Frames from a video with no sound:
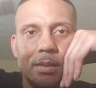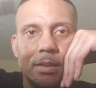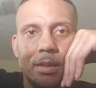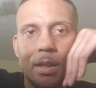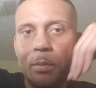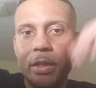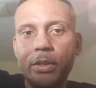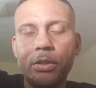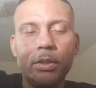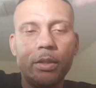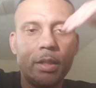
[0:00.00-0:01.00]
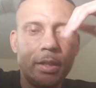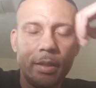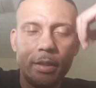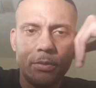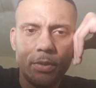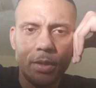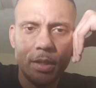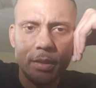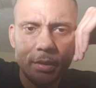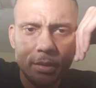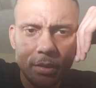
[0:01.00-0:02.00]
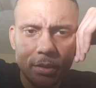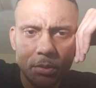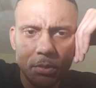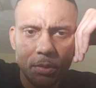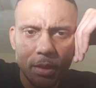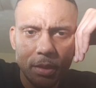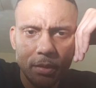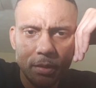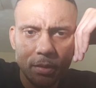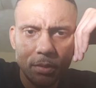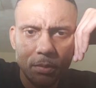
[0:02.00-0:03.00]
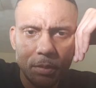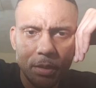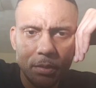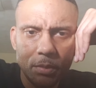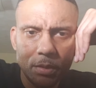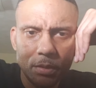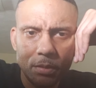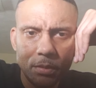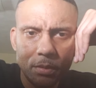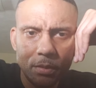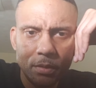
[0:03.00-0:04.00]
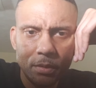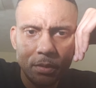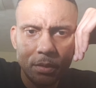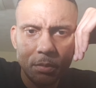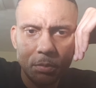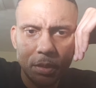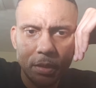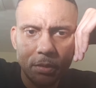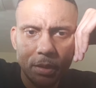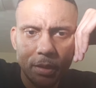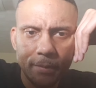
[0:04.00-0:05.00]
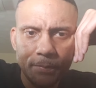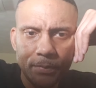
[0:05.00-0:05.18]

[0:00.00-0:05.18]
Yeah, I'll make sure y'all hit the fines too, right? So the money will, despite, right?